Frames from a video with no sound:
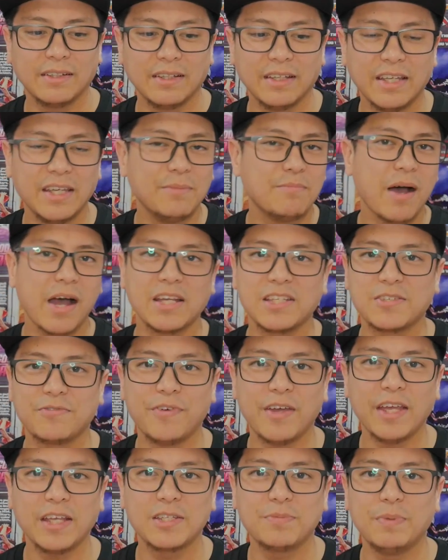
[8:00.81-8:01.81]
he buys
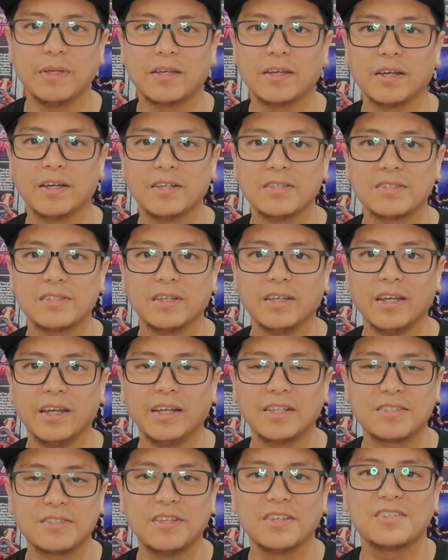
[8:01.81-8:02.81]
fakes because
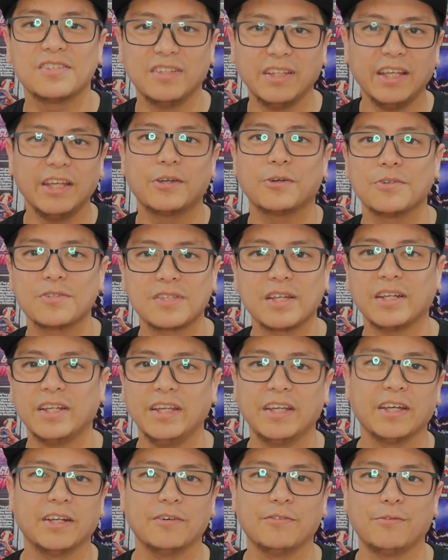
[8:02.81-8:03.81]
it's the sneakers that
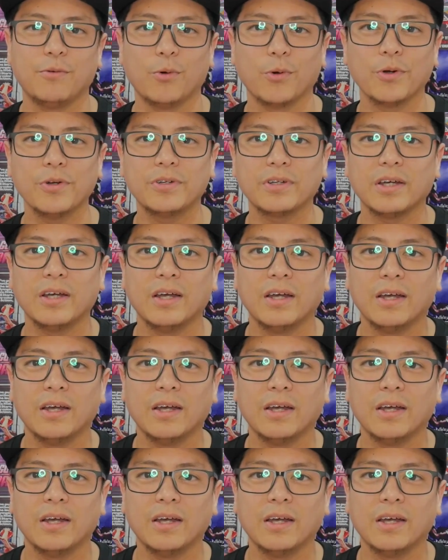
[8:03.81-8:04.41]
he can afford.